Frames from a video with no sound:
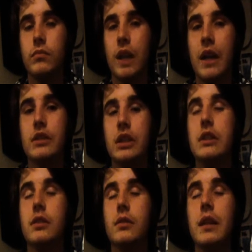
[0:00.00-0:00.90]

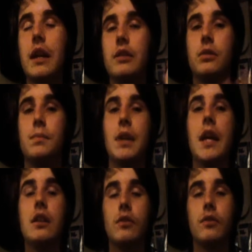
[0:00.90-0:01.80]
actually yeah, just
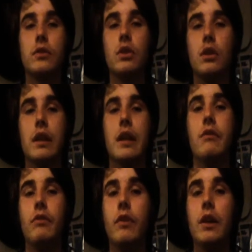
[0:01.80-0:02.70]
play the song in
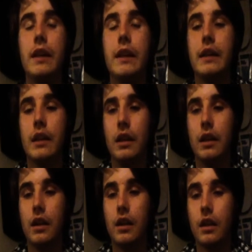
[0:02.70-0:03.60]
fully,
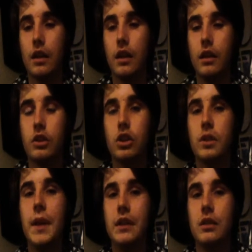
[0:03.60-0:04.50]
just
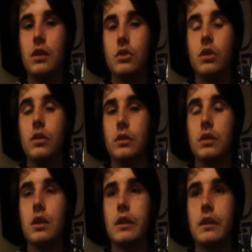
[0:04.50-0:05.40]
commit to the song, just
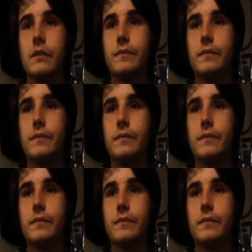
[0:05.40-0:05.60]
like